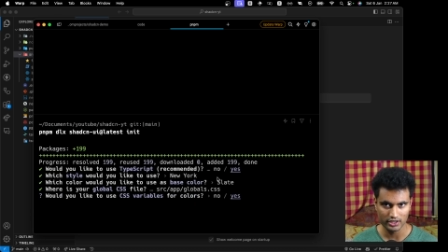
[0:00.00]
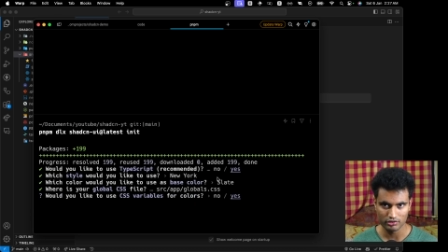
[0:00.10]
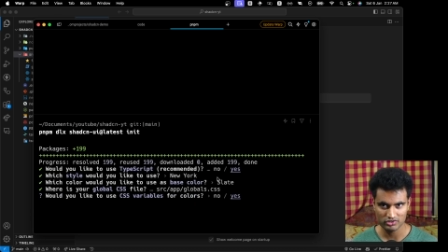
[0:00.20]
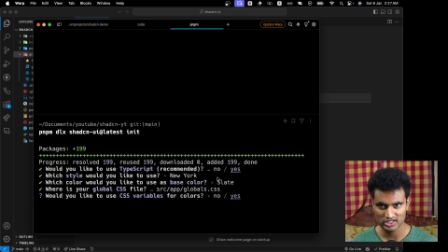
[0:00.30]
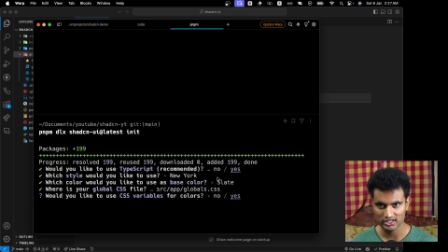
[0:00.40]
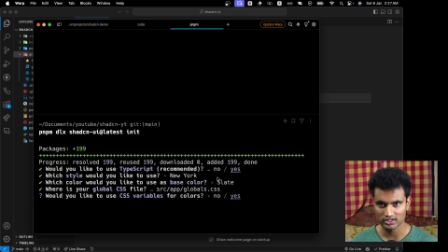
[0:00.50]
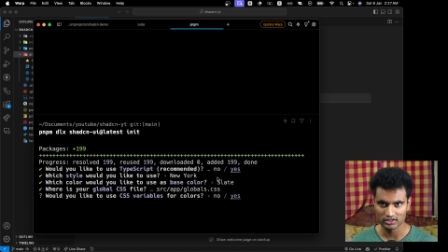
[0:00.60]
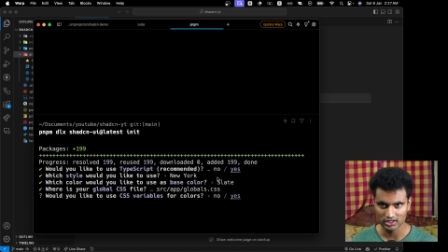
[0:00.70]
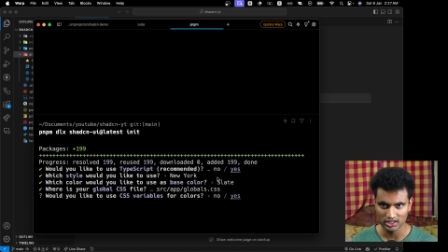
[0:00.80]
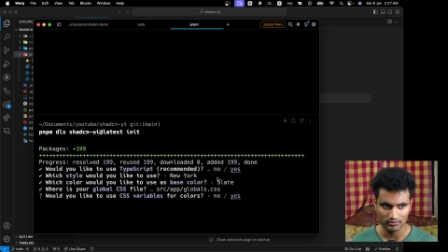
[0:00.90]
to set the
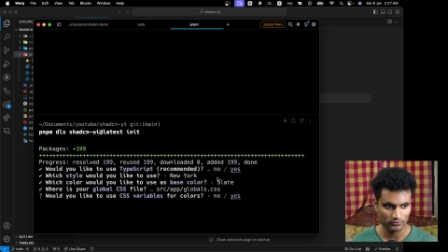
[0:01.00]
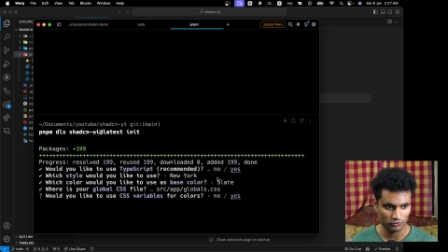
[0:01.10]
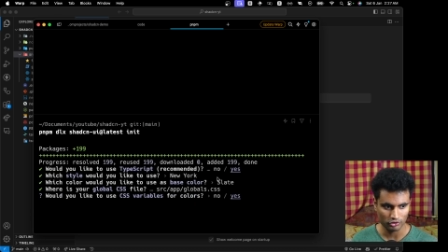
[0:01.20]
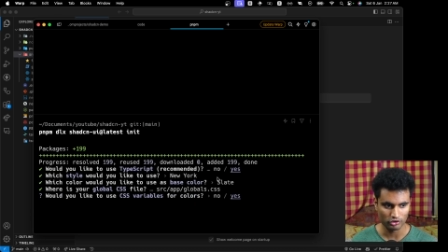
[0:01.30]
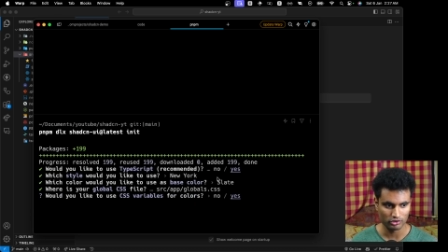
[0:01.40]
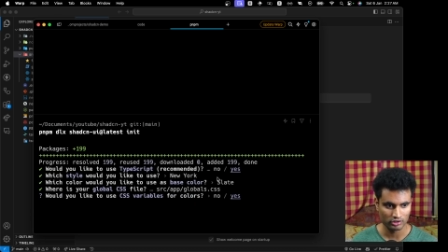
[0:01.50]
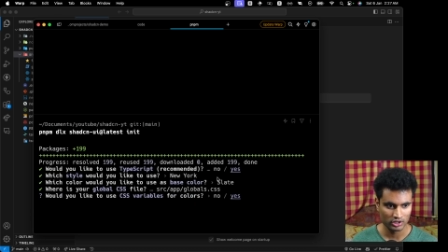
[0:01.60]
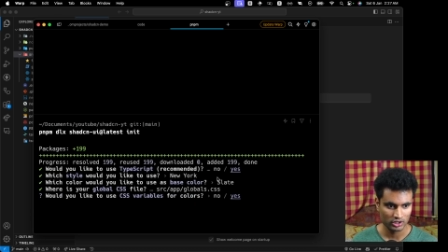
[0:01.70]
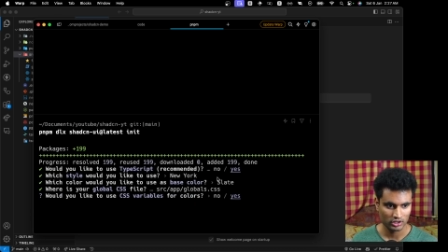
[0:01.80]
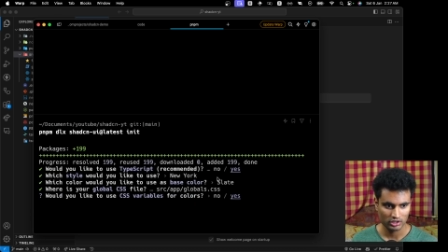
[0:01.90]
theme for
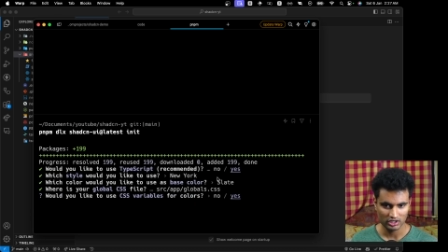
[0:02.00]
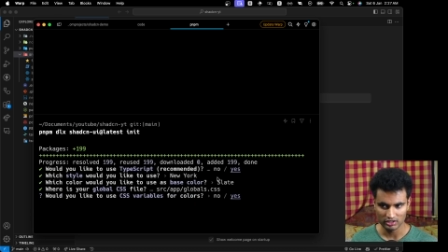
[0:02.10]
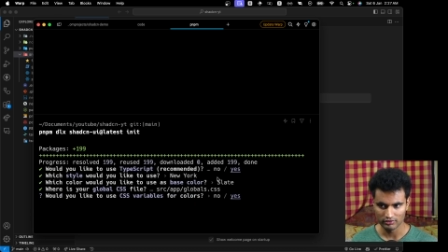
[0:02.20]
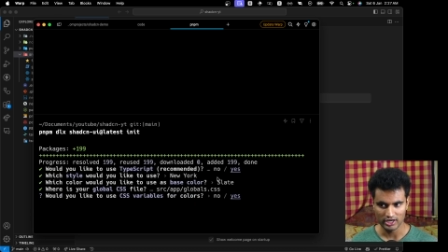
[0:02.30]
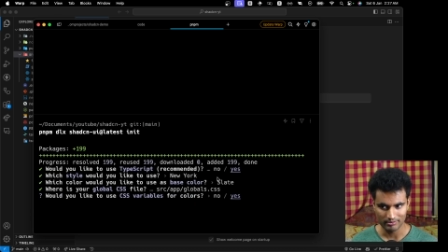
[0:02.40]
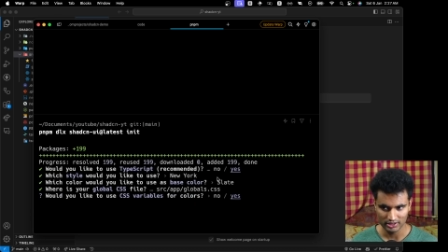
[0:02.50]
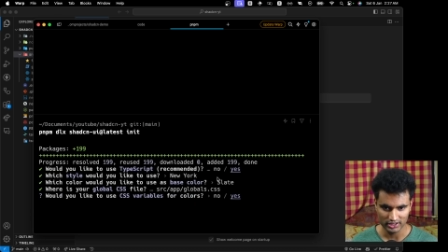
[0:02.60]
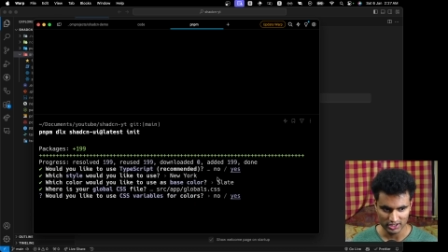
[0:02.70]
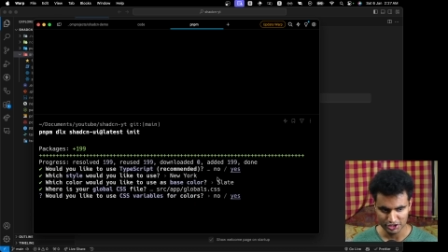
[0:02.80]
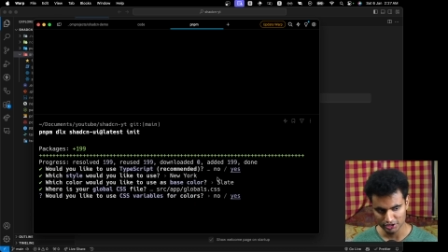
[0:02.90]
our
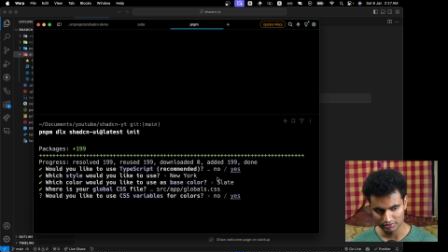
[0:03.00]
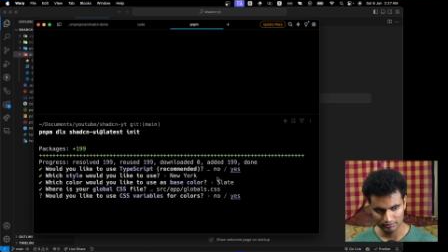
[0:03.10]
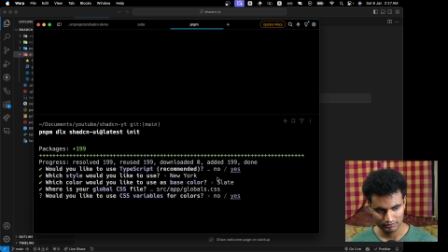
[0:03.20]
application